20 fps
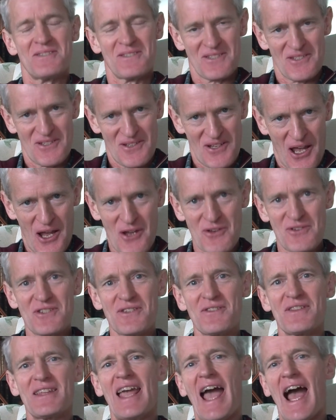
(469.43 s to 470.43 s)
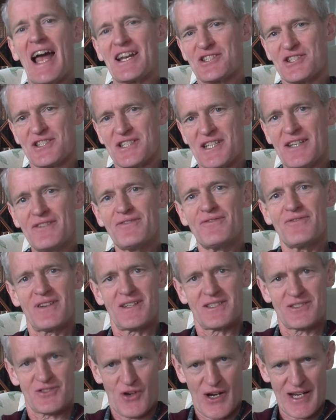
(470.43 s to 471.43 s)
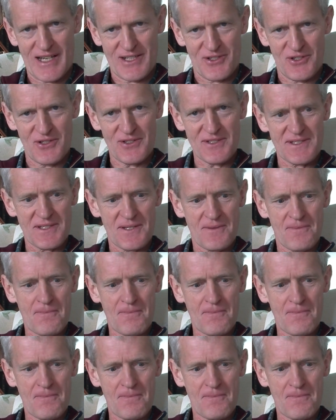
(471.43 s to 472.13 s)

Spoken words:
you go to the adjective, rectus.